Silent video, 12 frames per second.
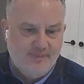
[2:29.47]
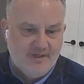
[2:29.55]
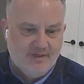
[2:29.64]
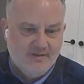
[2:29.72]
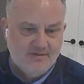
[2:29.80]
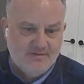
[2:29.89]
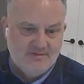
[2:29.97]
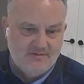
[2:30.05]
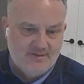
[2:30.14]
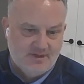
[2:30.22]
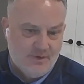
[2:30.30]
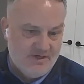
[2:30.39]
because
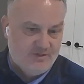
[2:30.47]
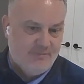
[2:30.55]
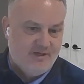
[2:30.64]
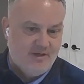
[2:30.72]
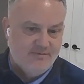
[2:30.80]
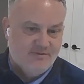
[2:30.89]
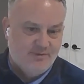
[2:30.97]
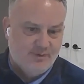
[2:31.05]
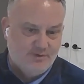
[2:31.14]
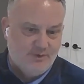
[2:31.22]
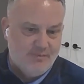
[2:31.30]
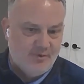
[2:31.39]
the question becomes,
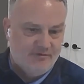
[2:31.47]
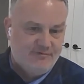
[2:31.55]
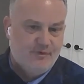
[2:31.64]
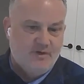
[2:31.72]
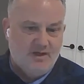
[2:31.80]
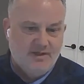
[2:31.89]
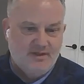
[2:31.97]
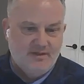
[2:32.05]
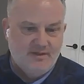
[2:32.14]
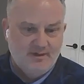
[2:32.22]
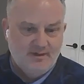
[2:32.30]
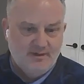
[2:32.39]
well, do I put food on the